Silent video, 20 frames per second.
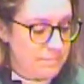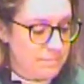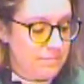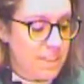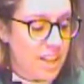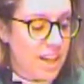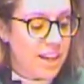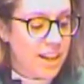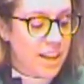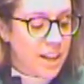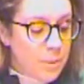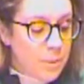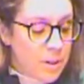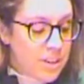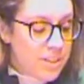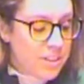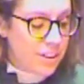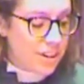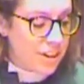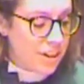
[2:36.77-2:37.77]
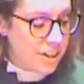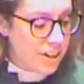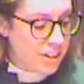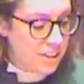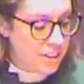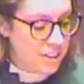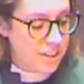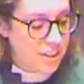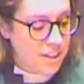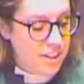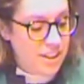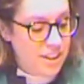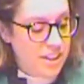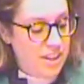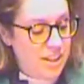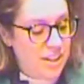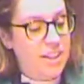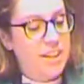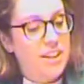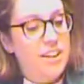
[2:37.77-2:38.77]
And I wonder
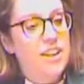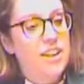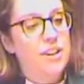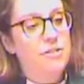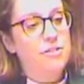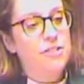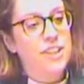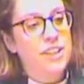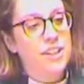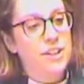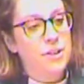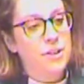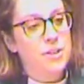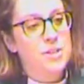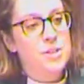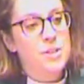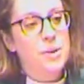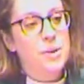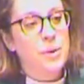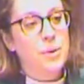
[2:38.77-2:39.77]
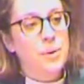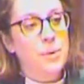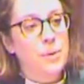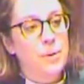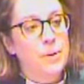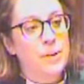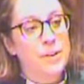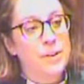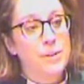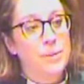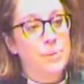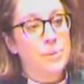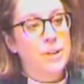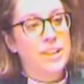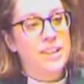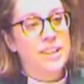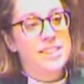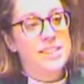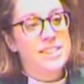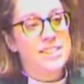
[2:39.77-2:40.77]
if here too we
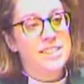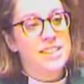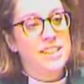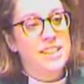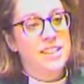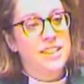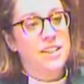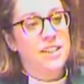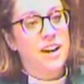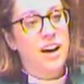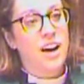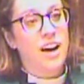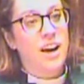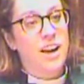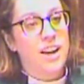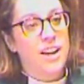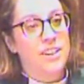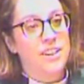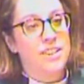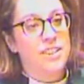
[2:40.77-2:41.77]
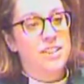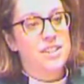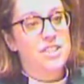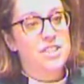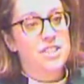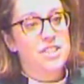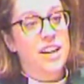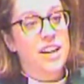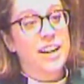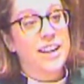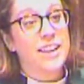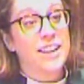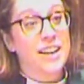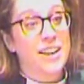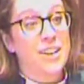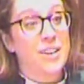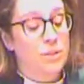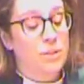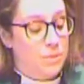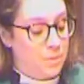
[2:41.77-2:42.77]
can see God
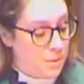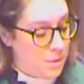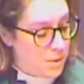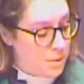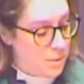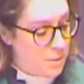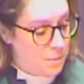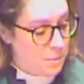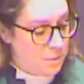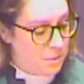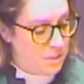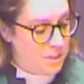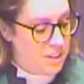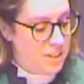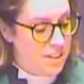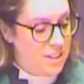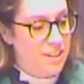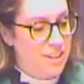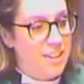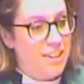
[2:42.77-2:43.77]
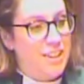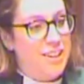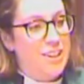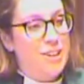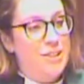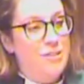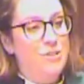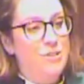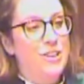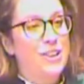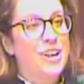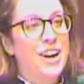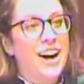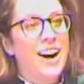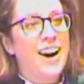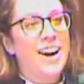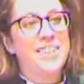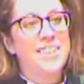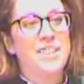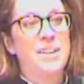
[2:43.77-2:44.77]
shining through, for
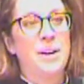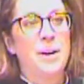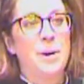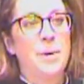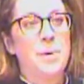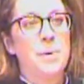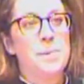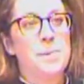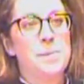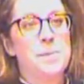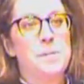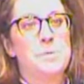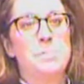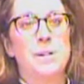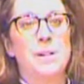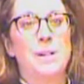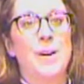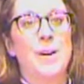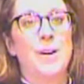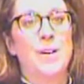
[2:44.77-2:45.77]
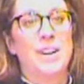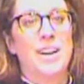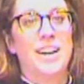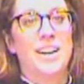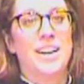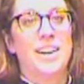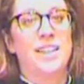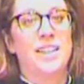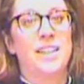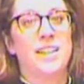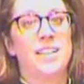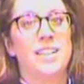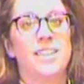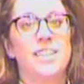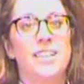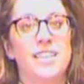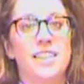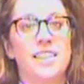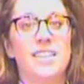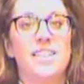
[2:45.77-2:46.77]
God goes belonging
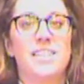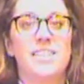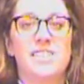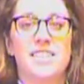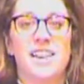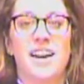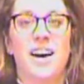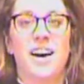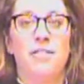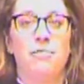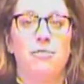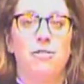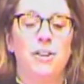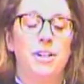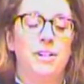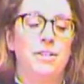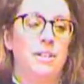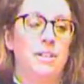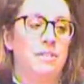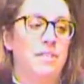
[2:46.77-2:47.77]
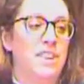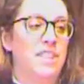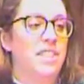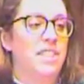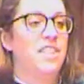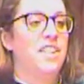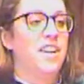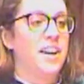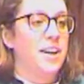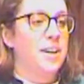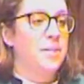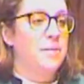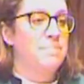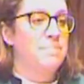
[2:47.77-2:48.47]
to every riven thing.